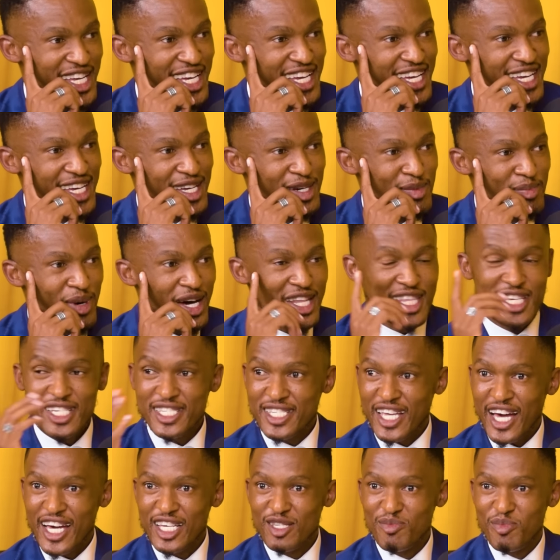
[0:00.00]
But this
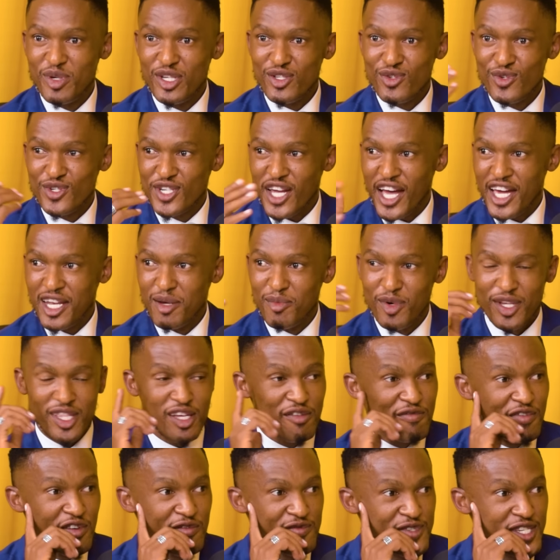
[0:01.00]
guy has been to China more than
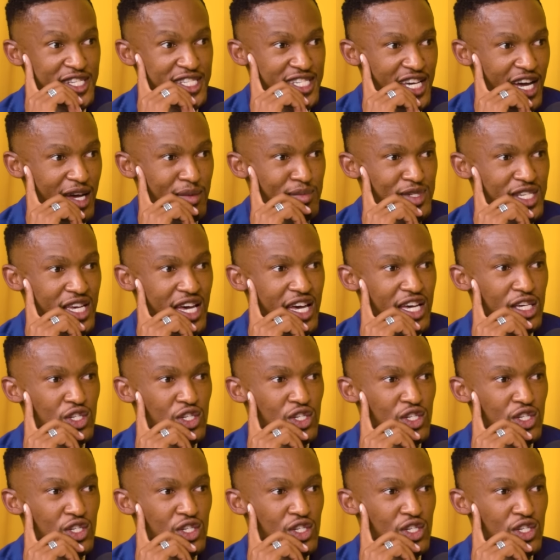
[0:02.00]
15 times. Whoa.